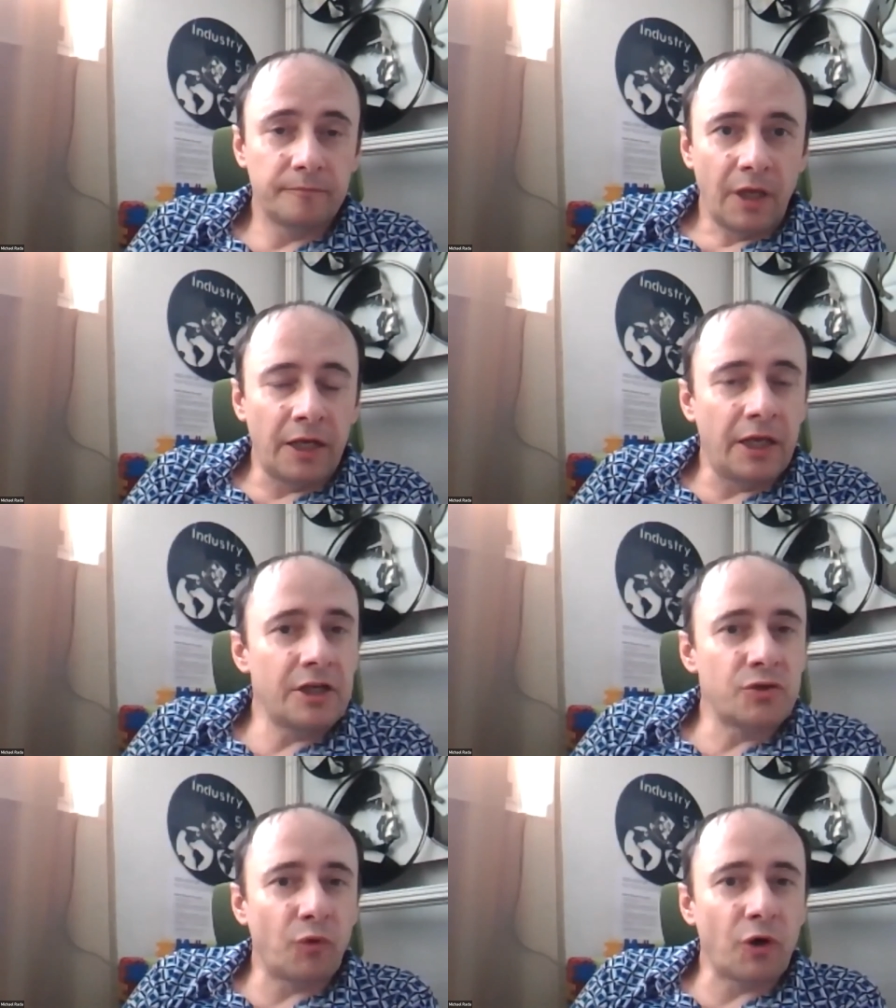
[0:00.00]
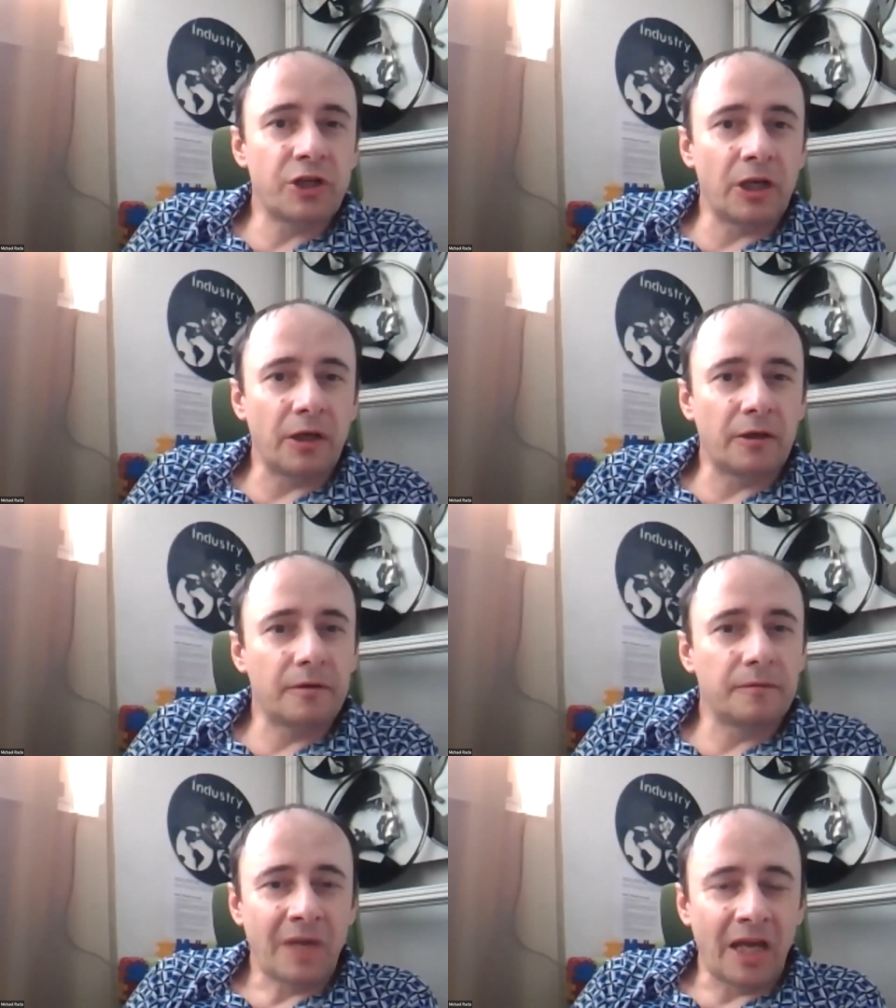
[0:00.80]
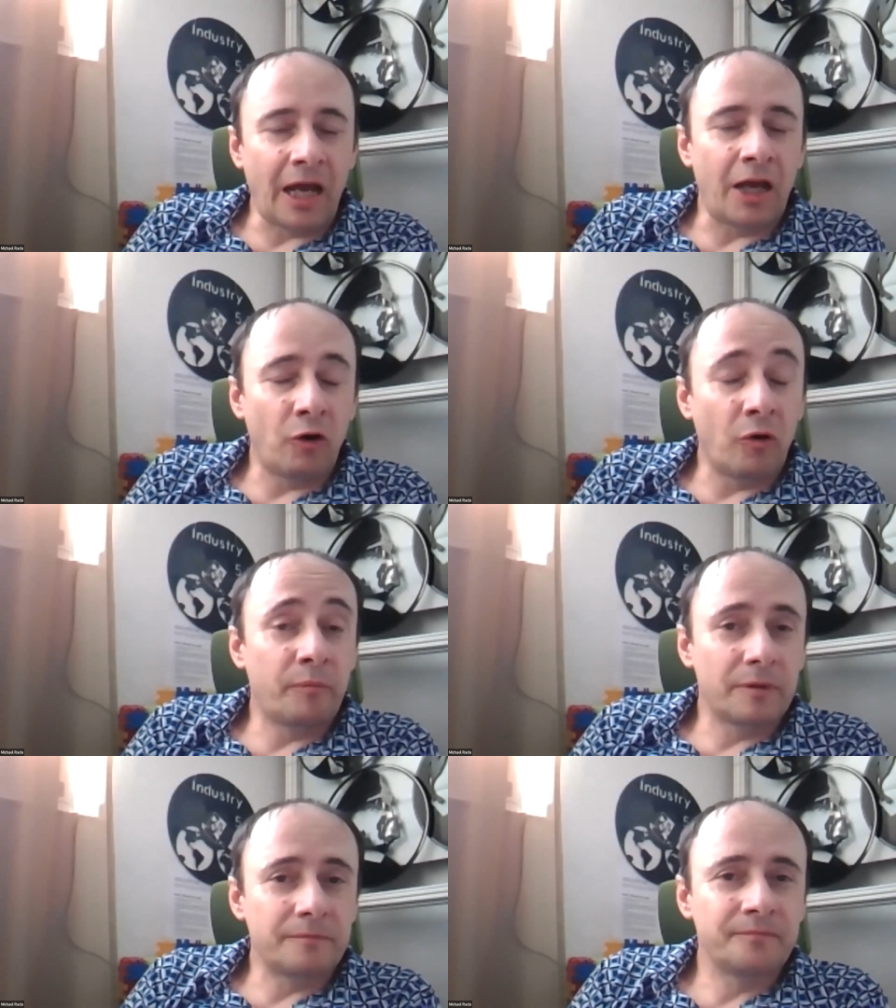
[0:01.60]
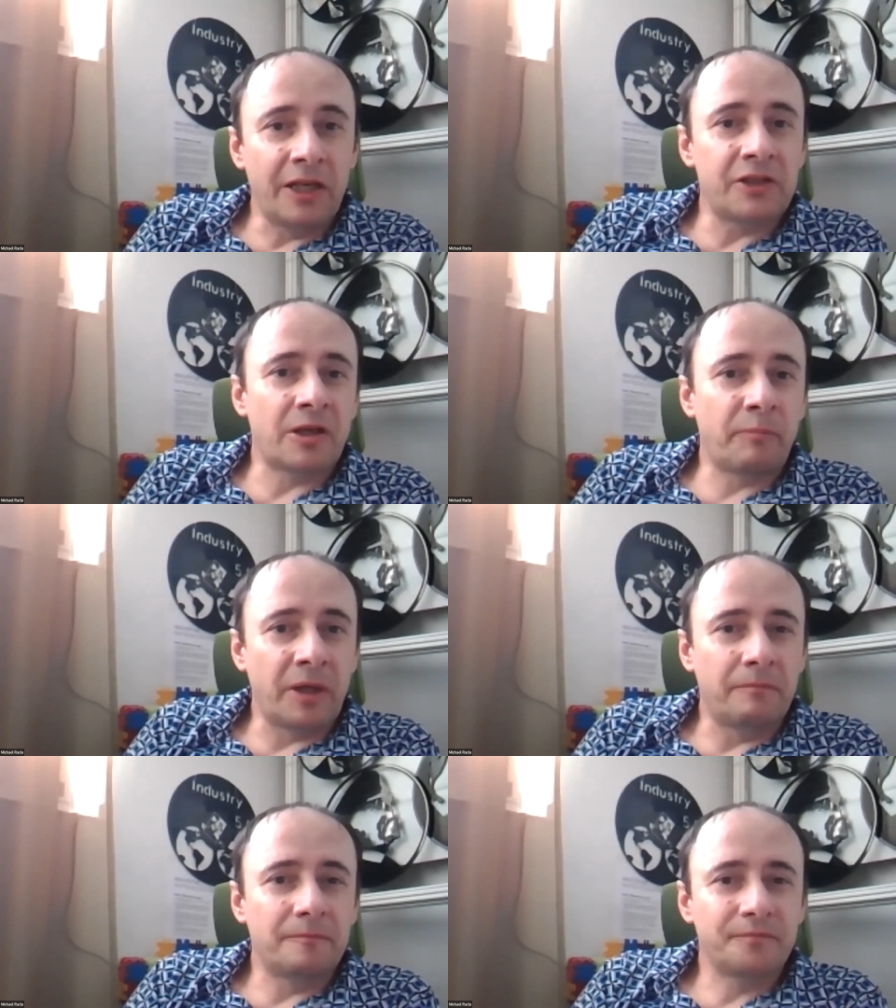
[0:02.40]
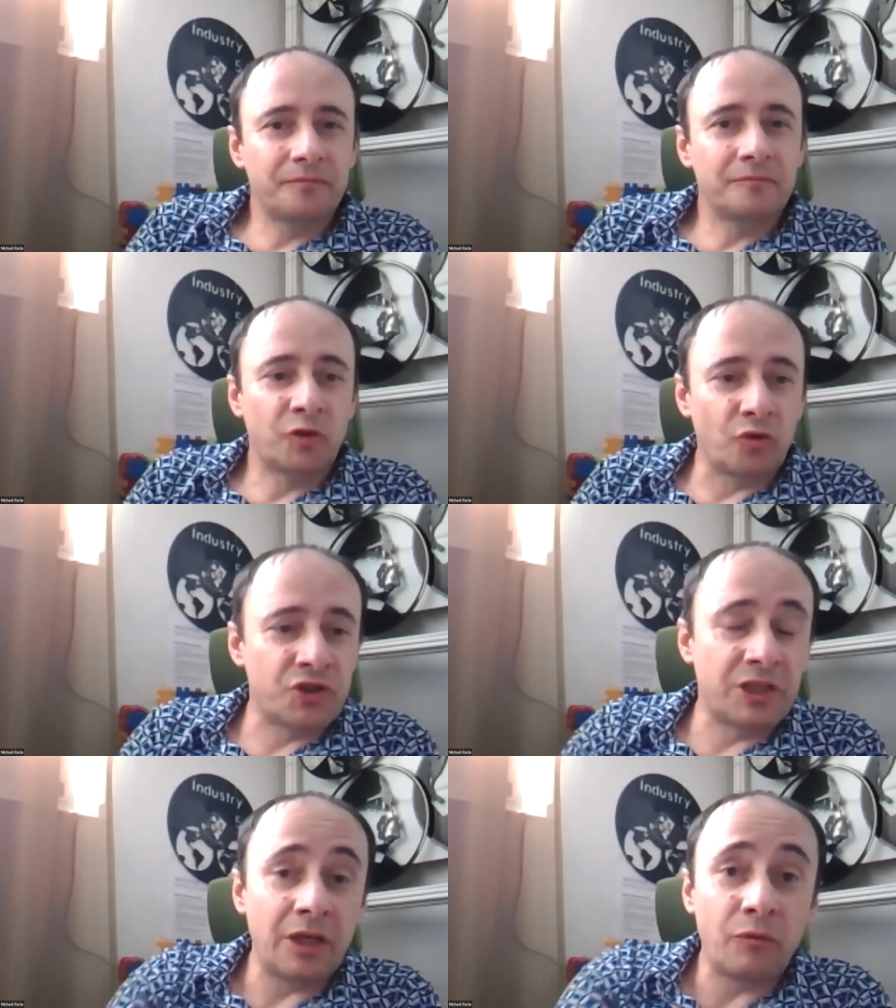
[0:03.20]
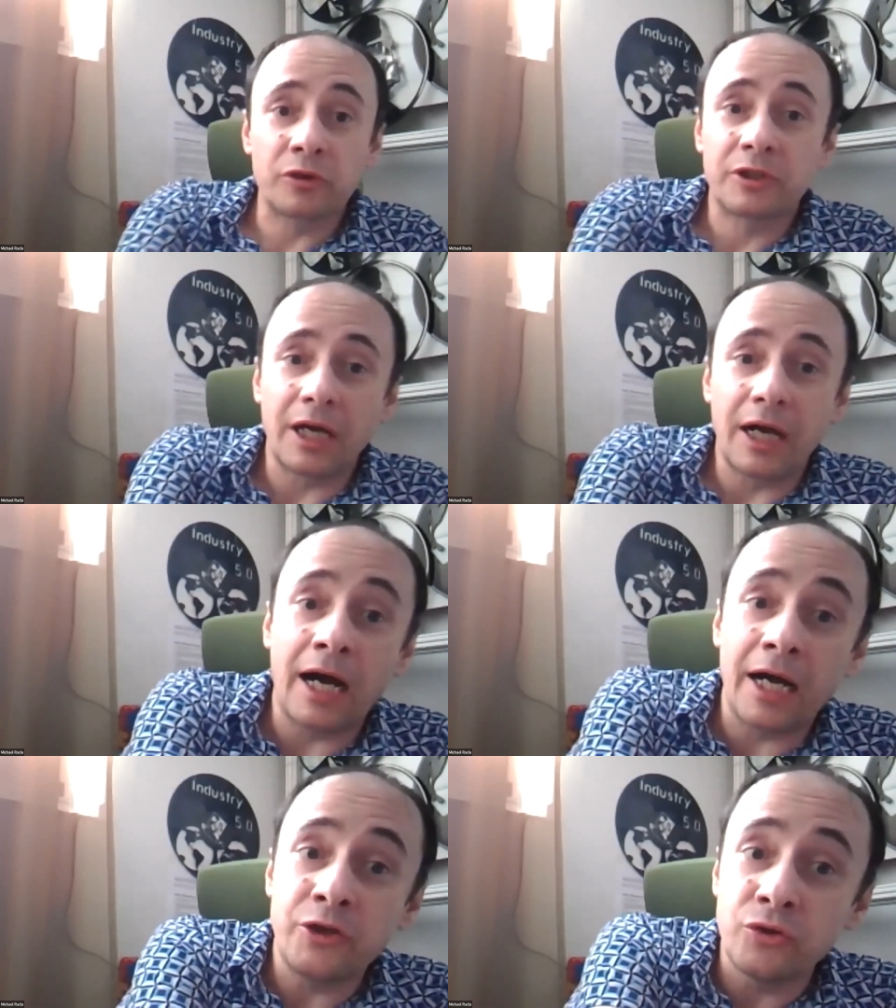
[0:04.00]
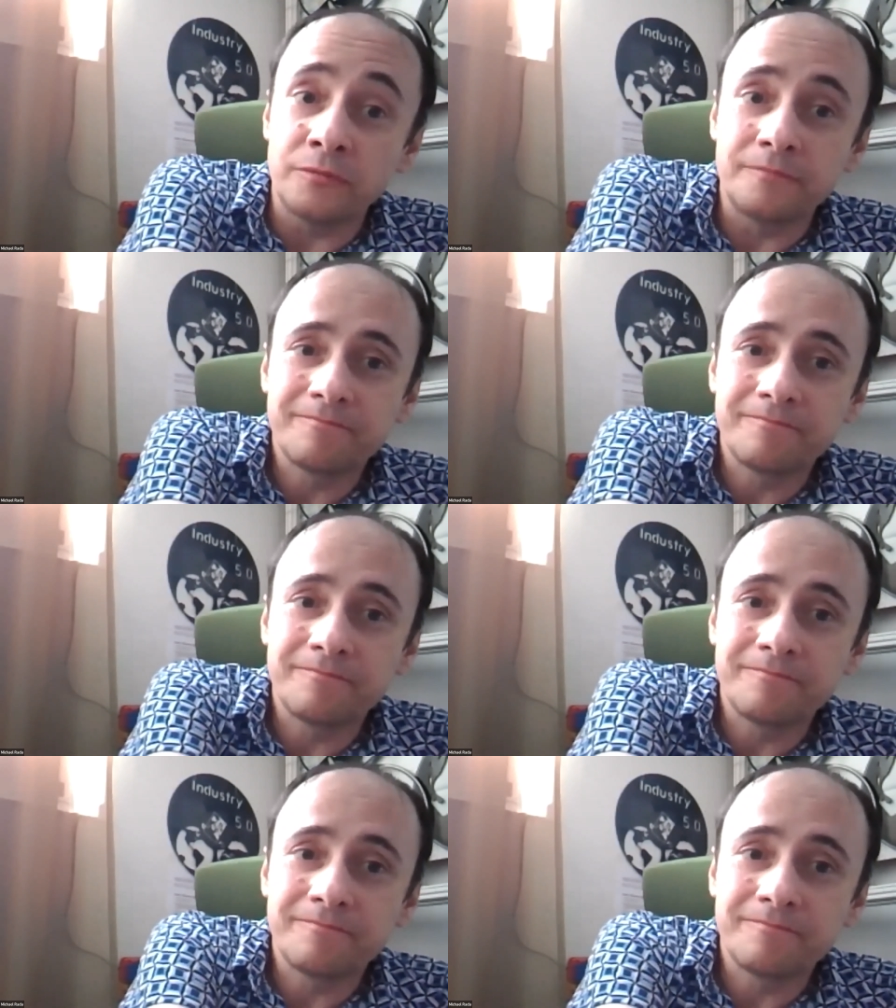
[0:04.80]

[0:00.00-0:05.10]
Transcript: And he is watching, and I hope he is happy to see what I do.